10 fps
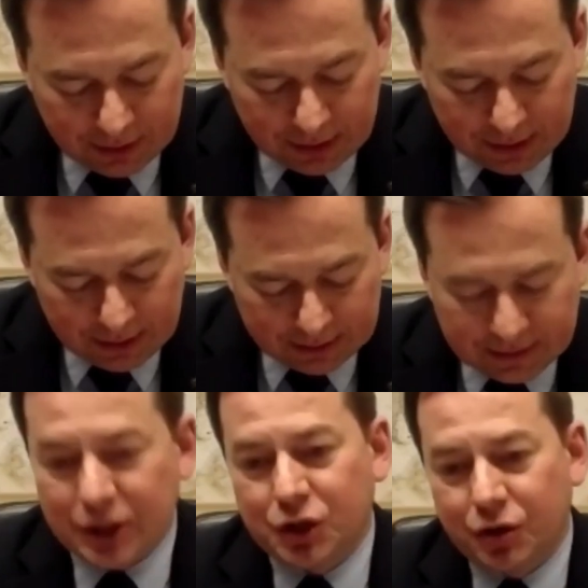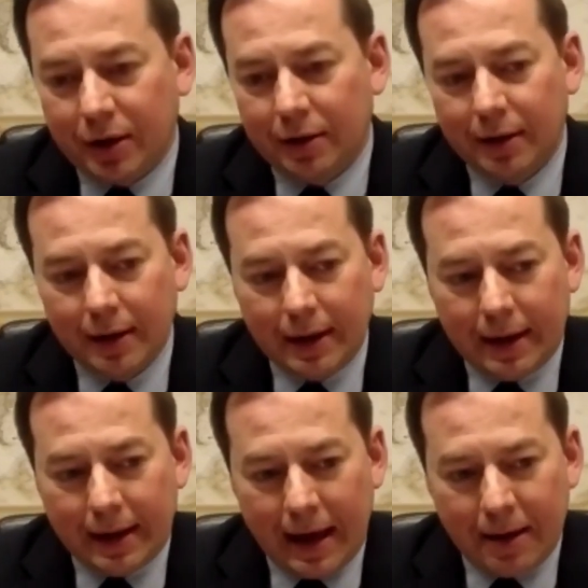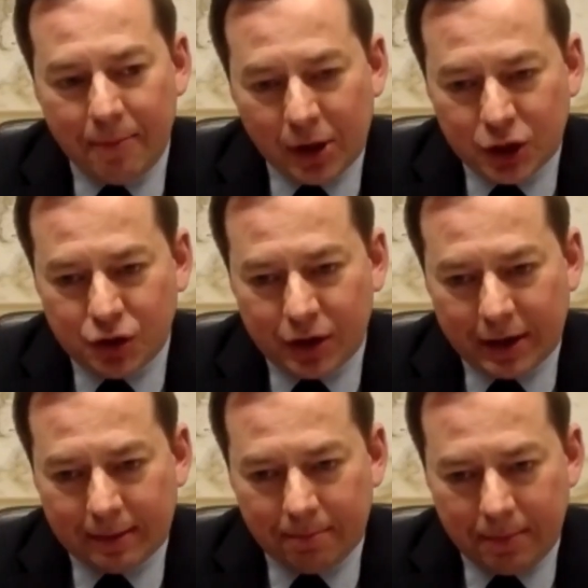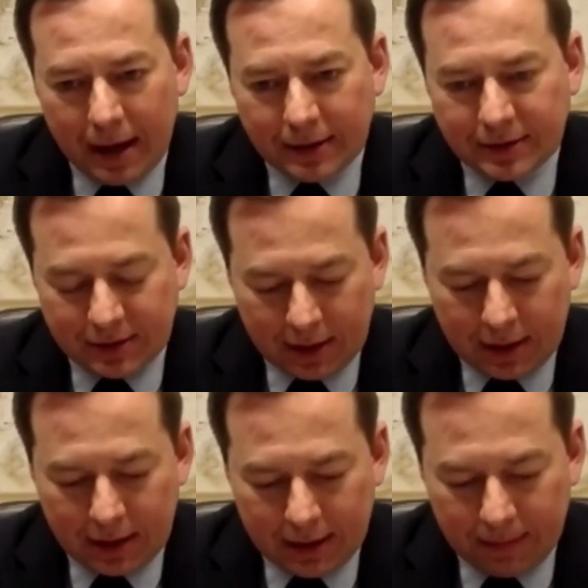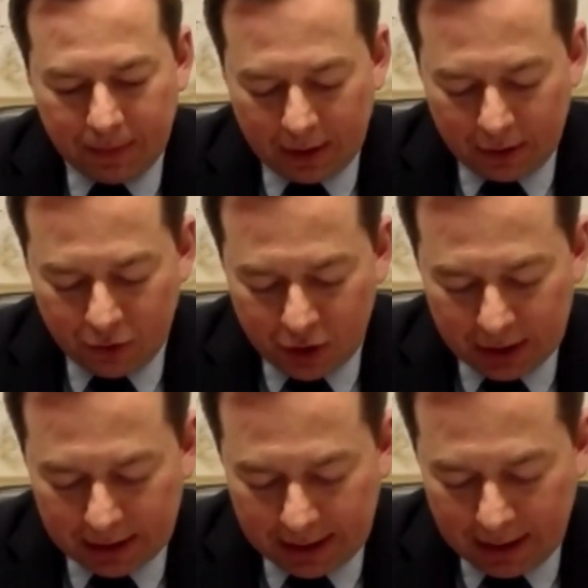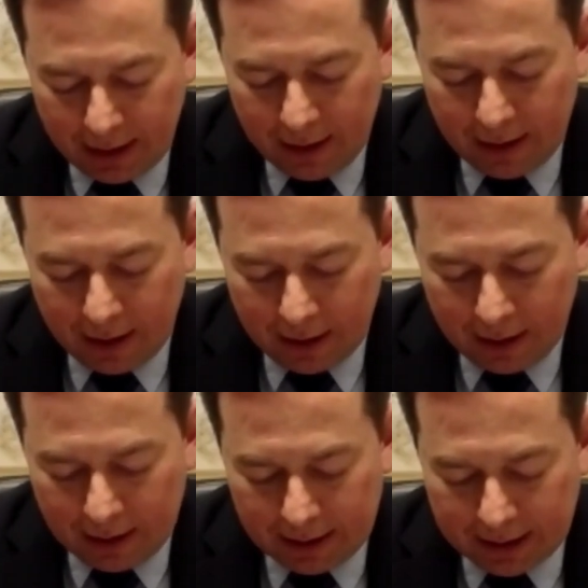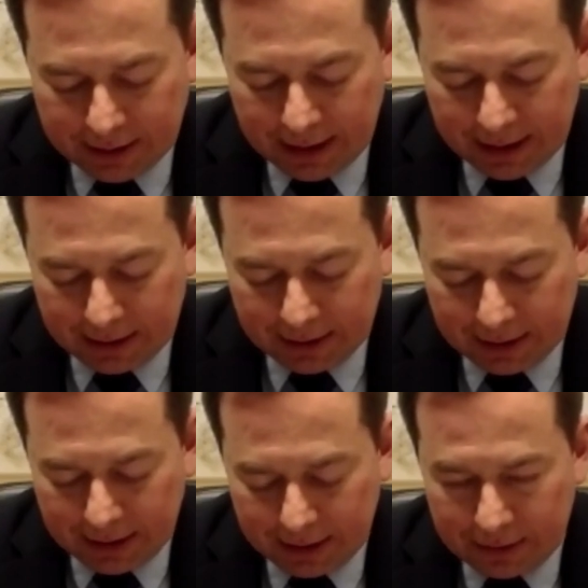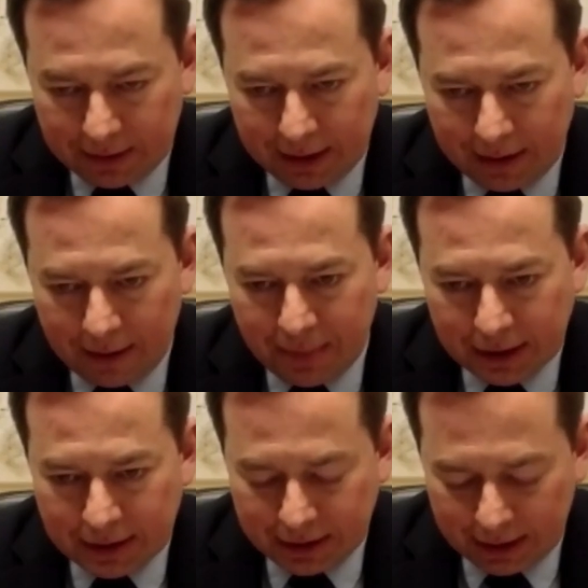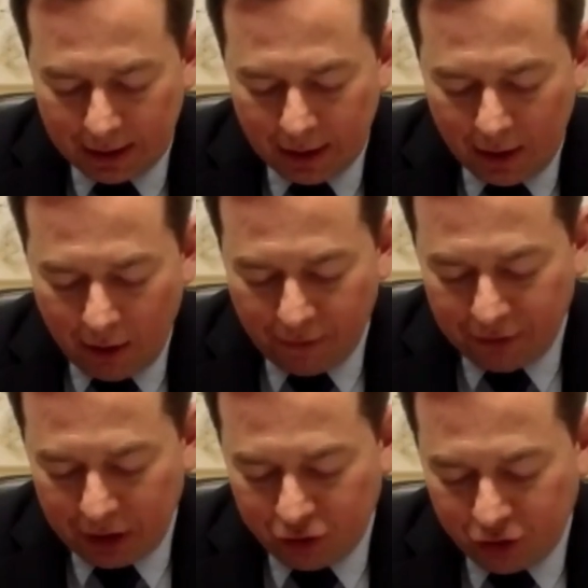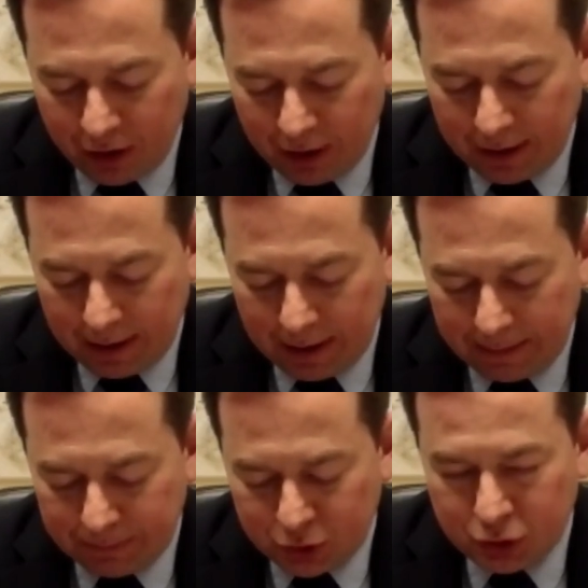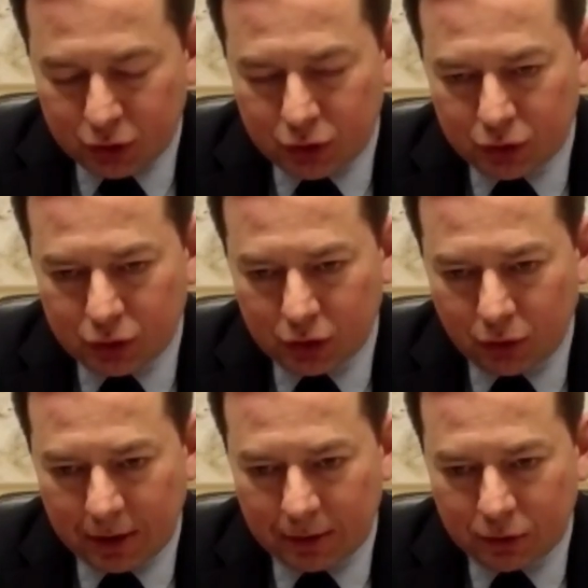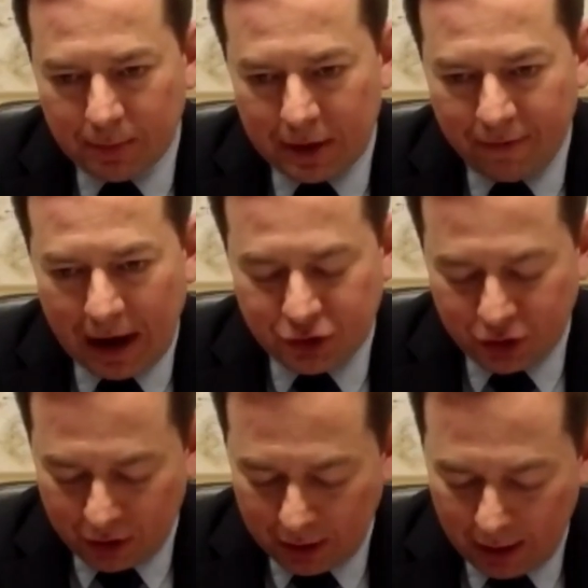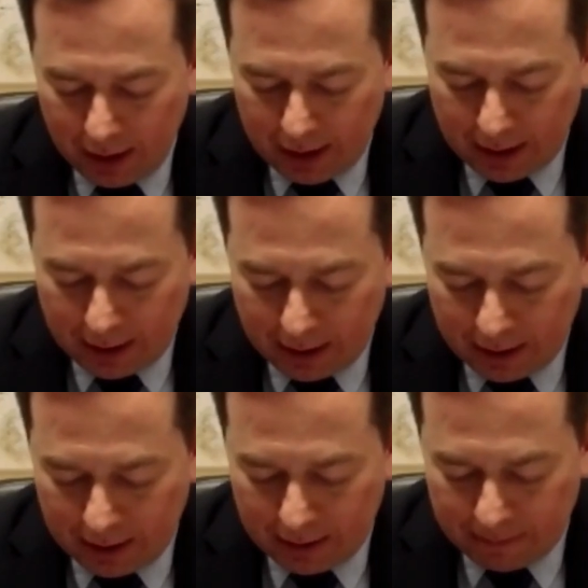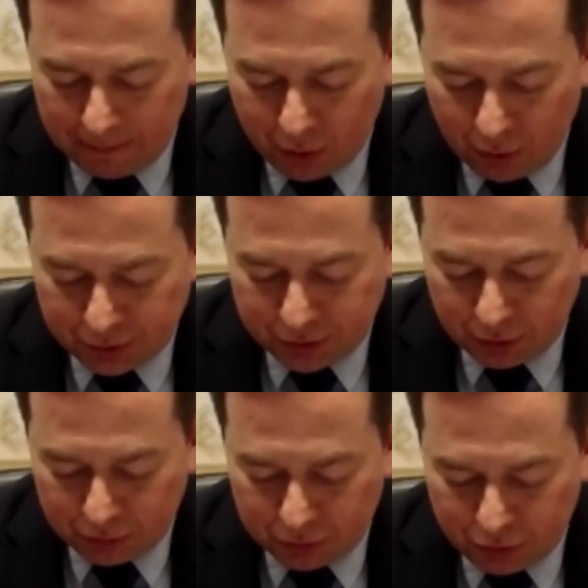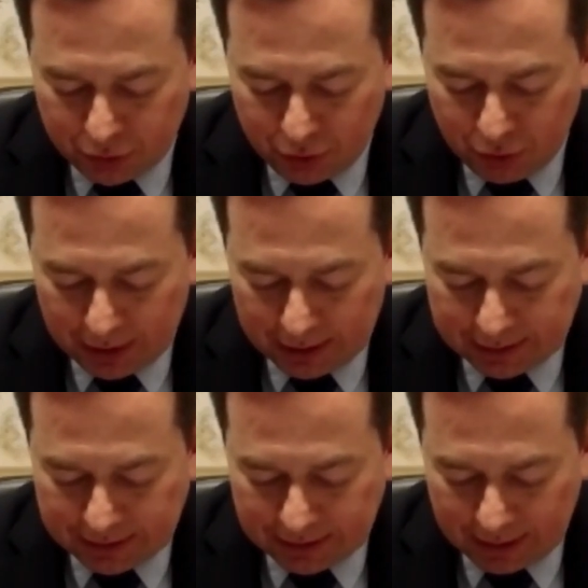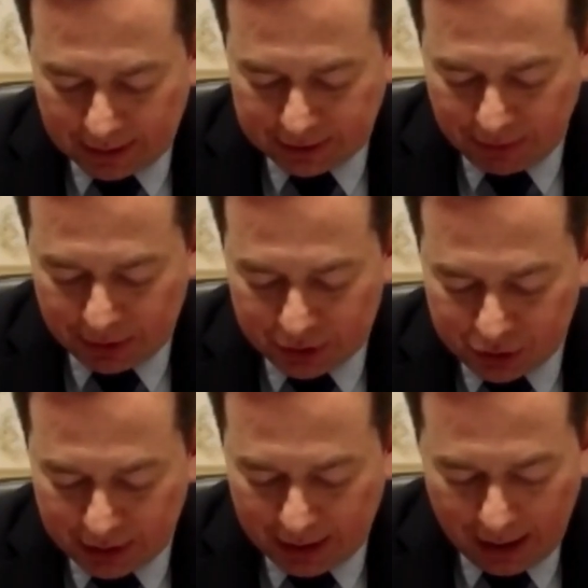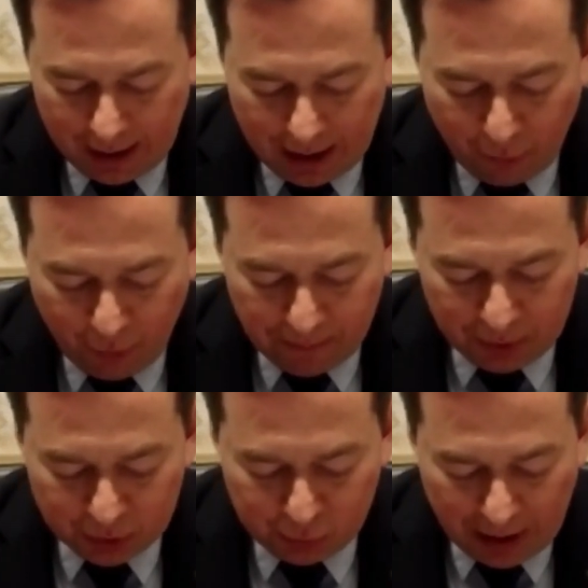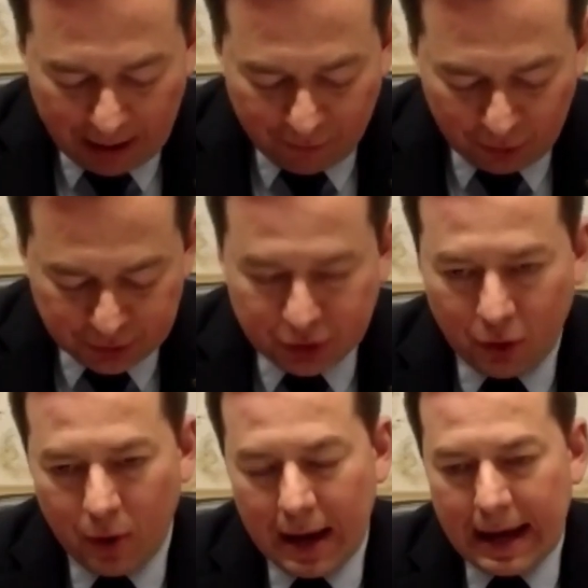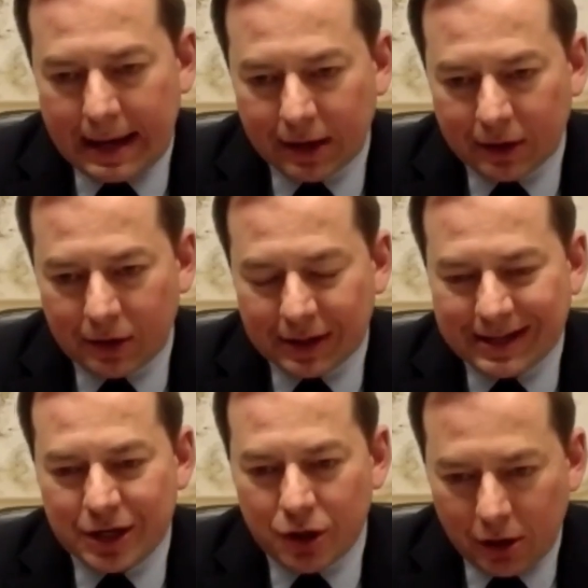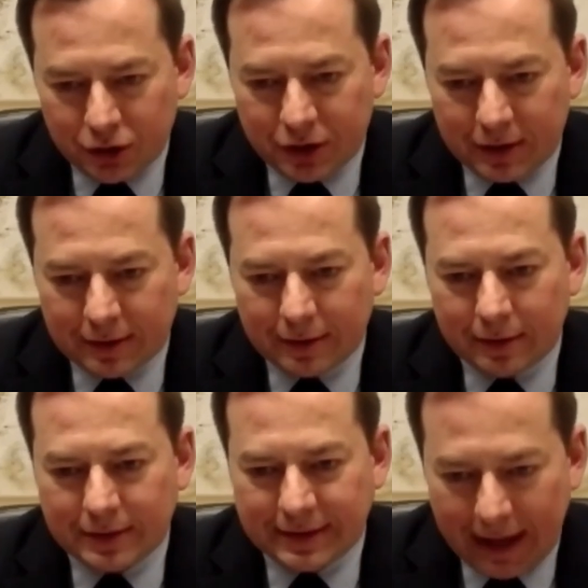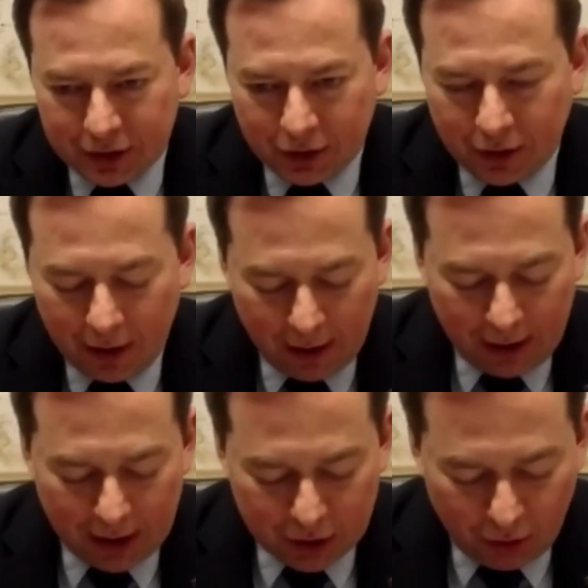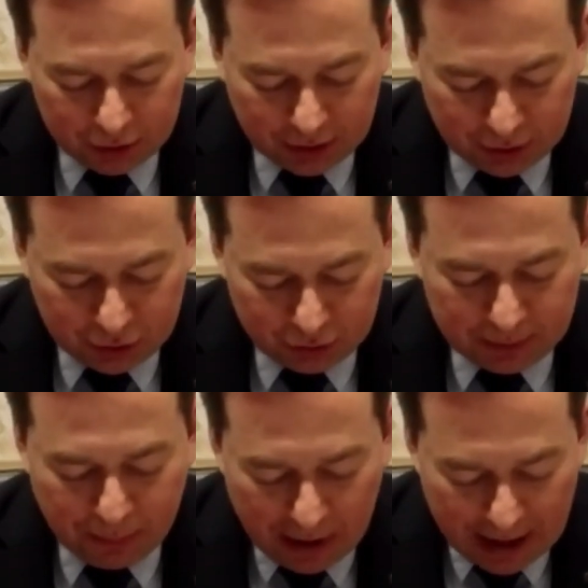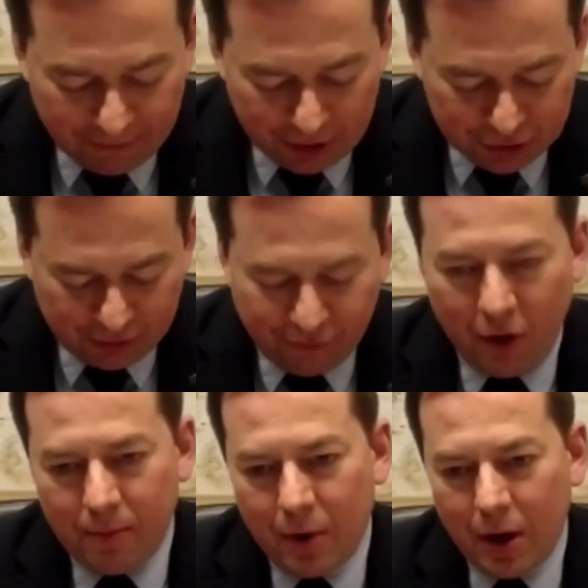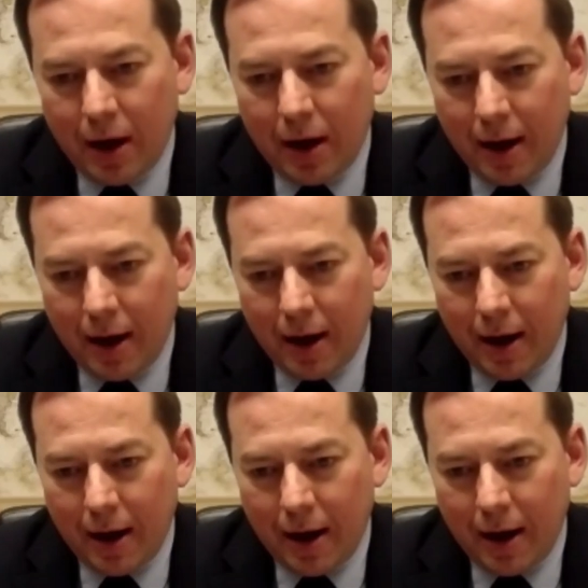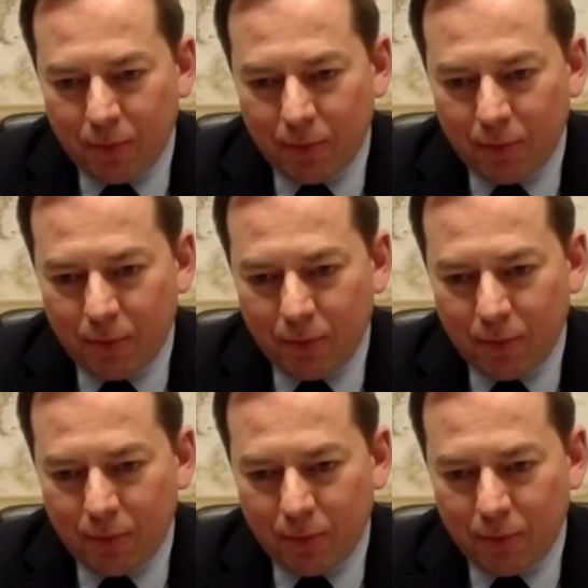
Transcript: the industrial and military base, really hitting the ability of Russia to not only to manufacture, but also to renew its military equipment. We have also the technology sector in order to deprive Russia from ability to